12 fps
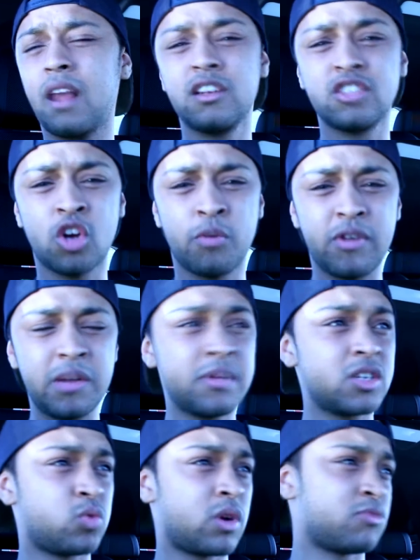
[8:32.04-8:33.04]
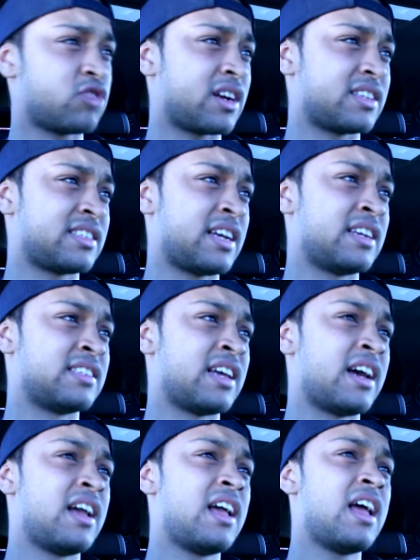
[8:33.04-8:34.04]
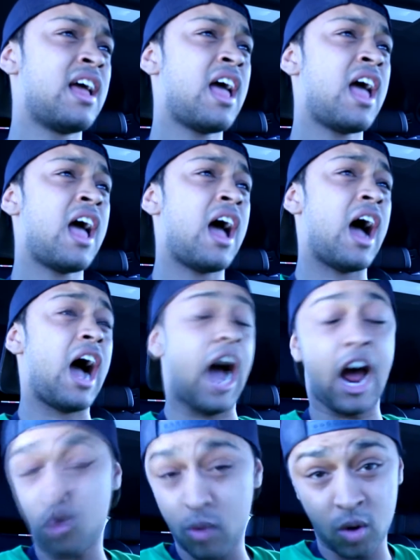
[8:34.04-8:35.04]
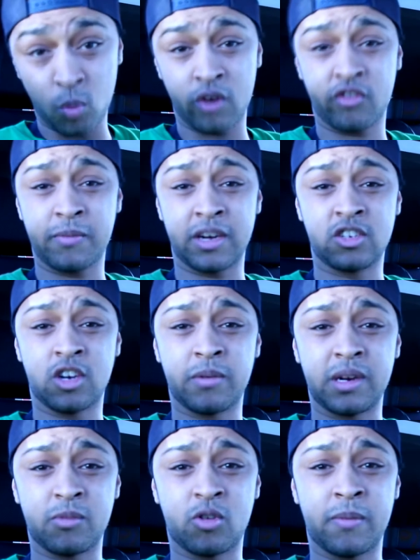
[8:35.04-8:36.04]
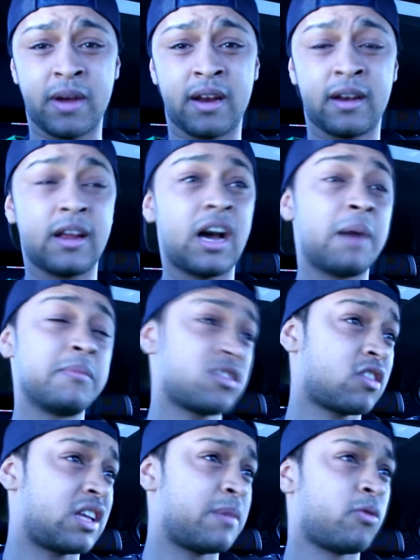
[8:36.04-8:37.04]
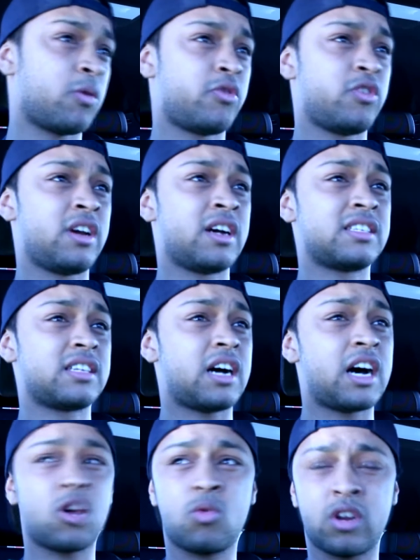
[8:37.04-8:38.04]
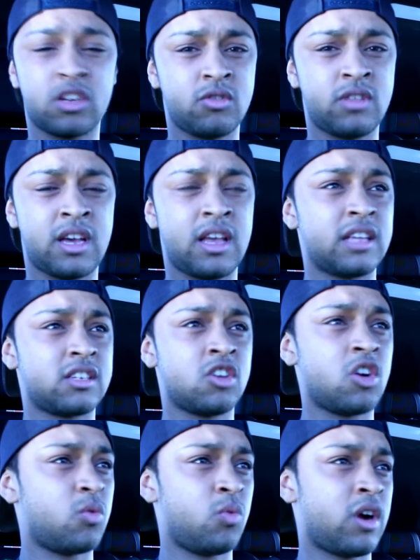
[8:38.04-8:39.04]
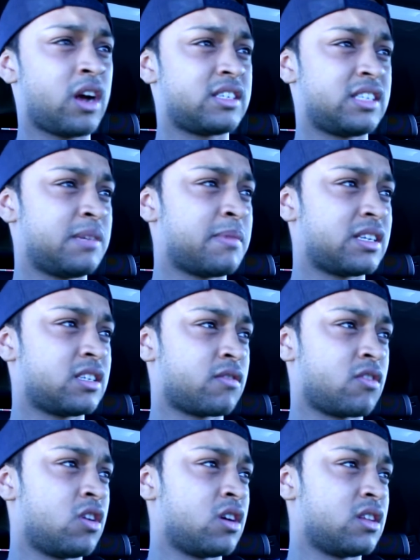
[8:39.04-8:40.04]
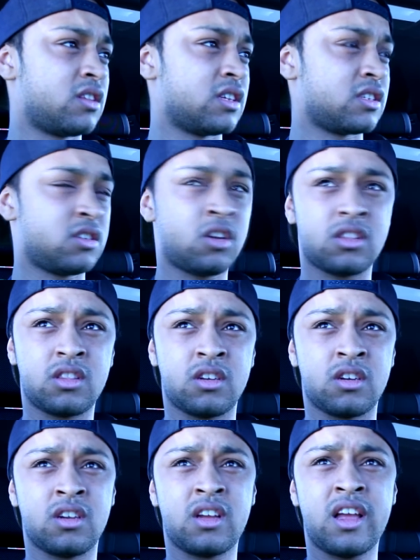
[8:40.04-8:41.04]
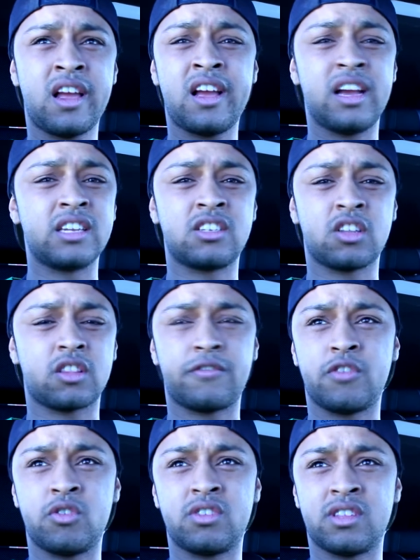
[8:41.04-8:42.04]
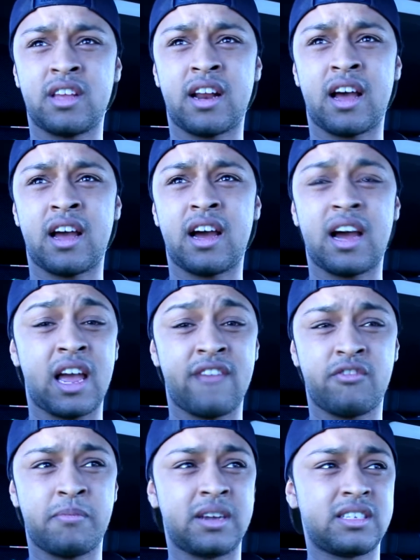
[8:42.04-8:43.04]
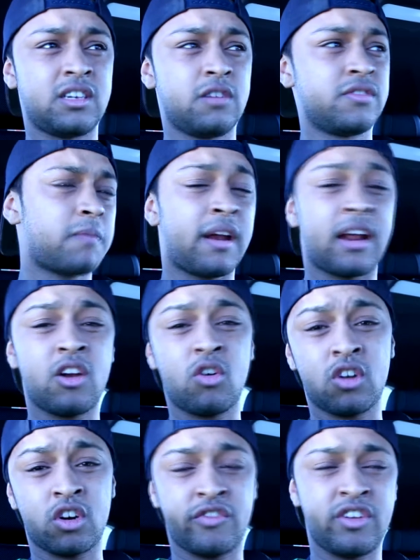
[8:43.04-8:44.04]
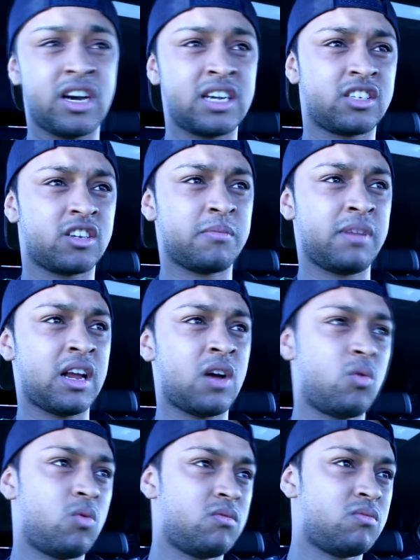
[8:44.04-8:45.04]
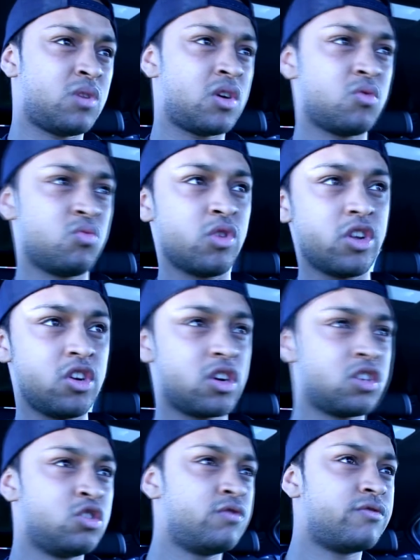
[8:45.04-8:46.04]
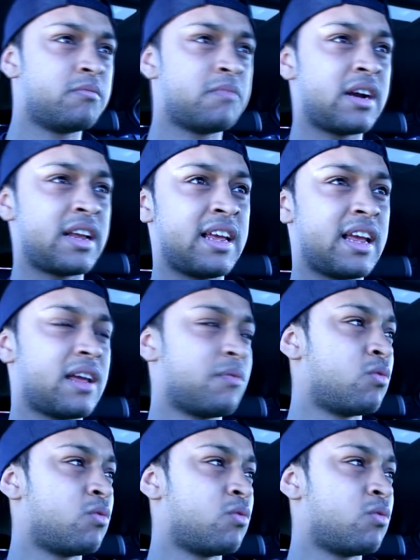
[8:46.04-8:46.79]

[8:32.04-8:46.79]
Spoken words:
So pretty much what I'm trying to say is that I don't want to work for my job anymore, man. I'm just going to keep it with you guys. I don't want to do that. It's not where I see myself going. It's not the future that I have for myself. And I know a lot of you guys are going to be like, well, what are you going to do for money?